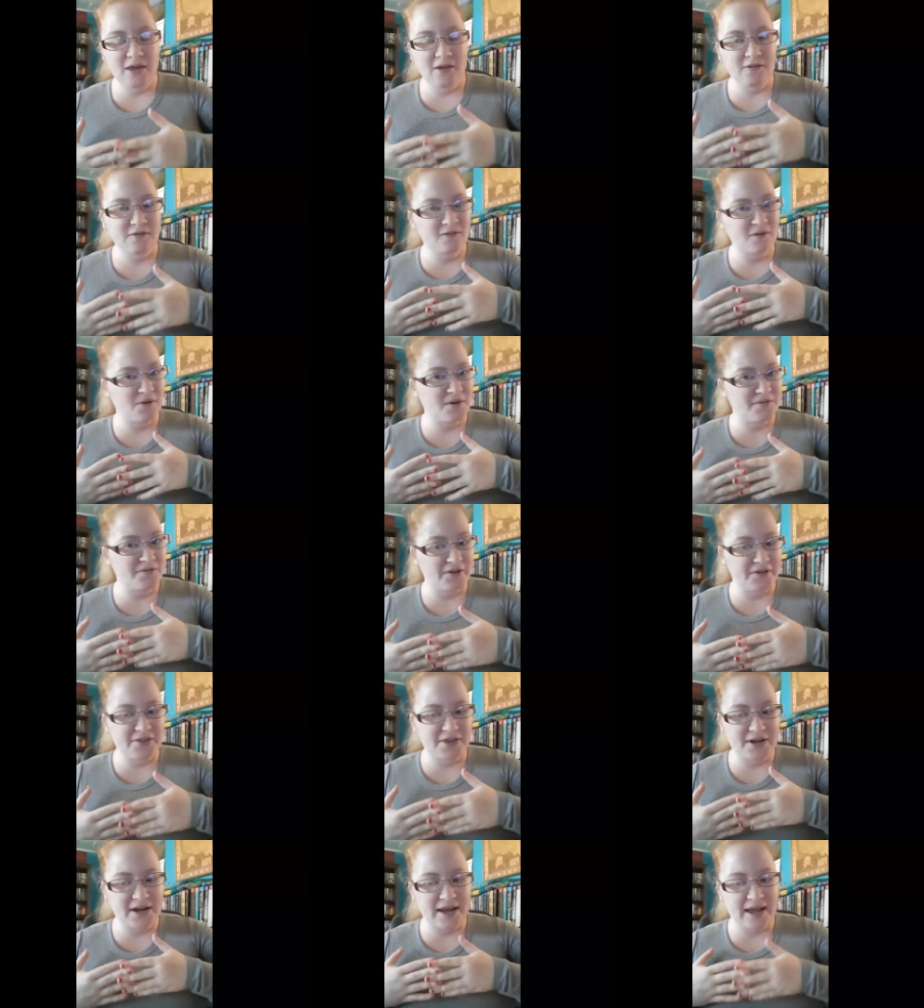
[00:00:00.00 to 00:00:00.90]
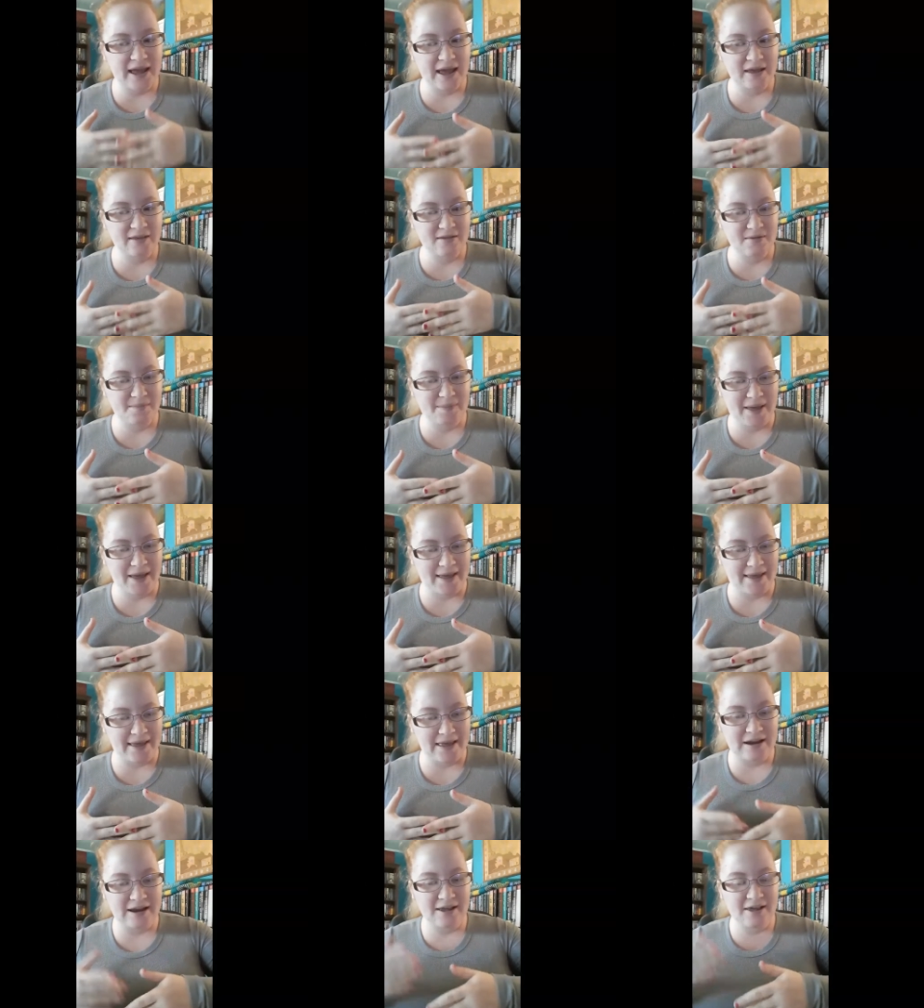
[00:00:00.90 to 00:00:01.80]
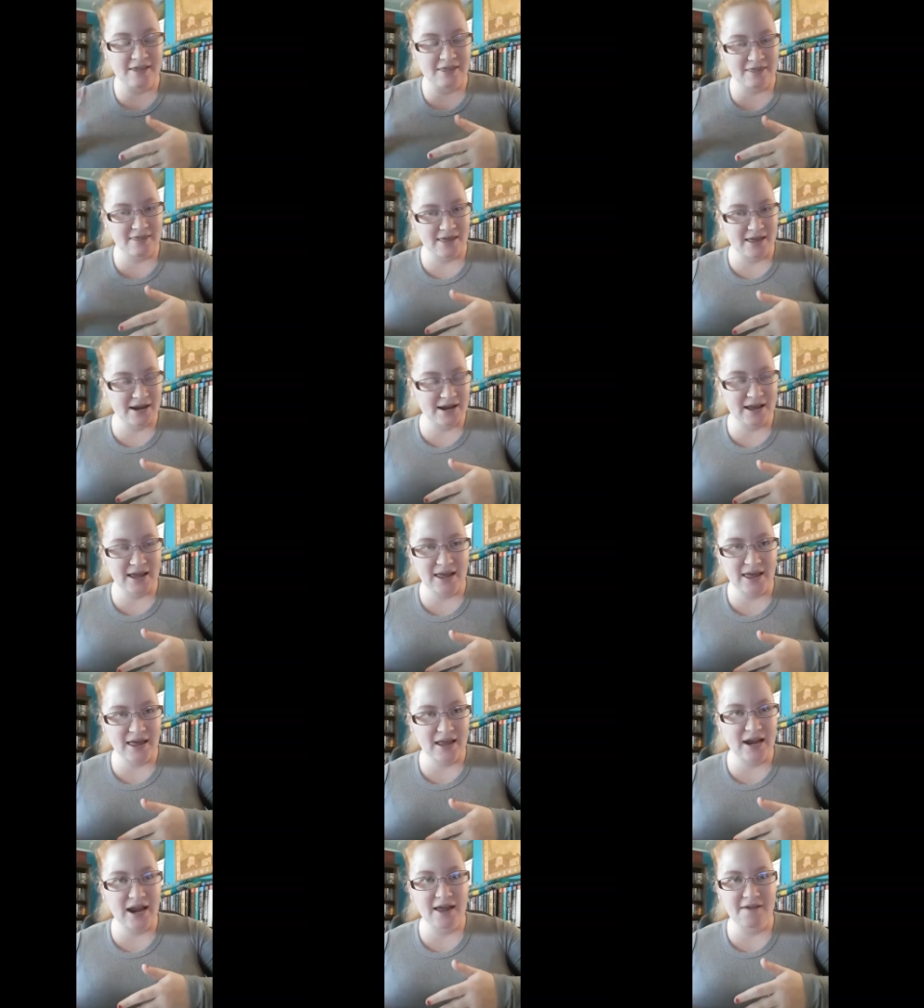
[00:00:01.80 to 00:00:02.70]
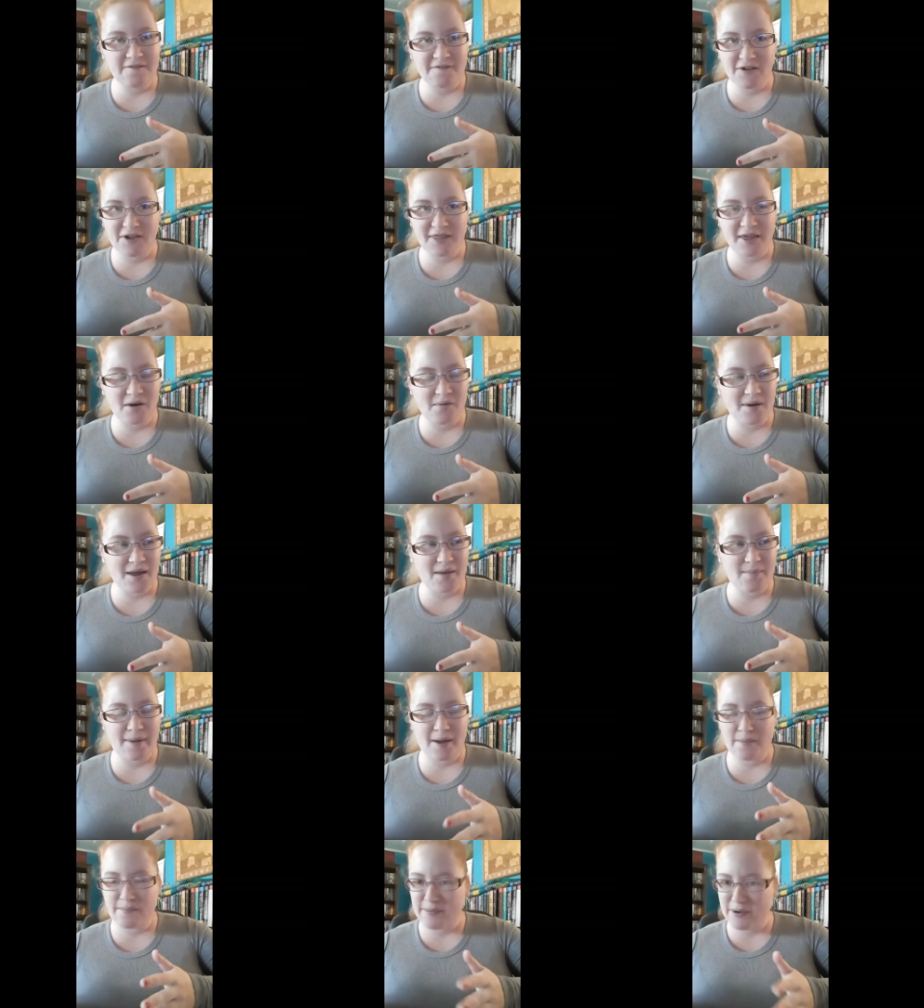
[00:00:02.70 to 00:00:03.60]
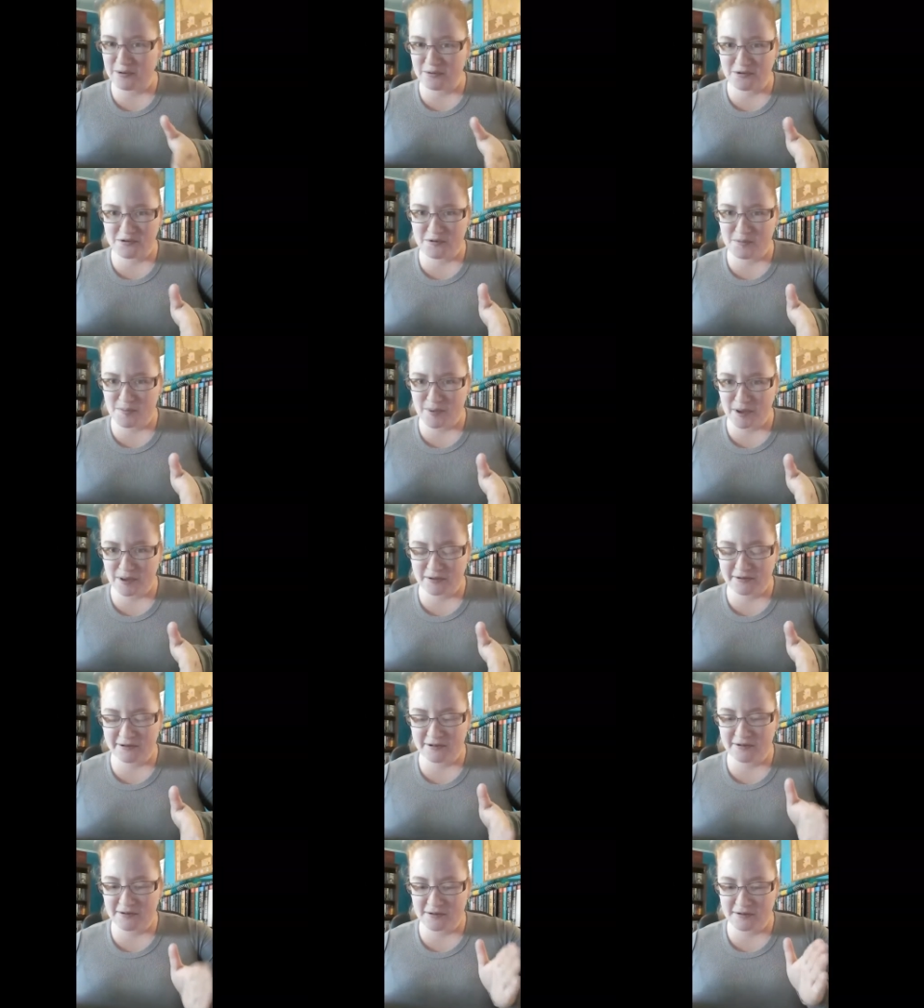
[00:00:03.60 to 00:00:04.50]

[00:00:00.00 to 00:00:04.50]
so I felt that I had to buy it. Then again, I feel that way about most books,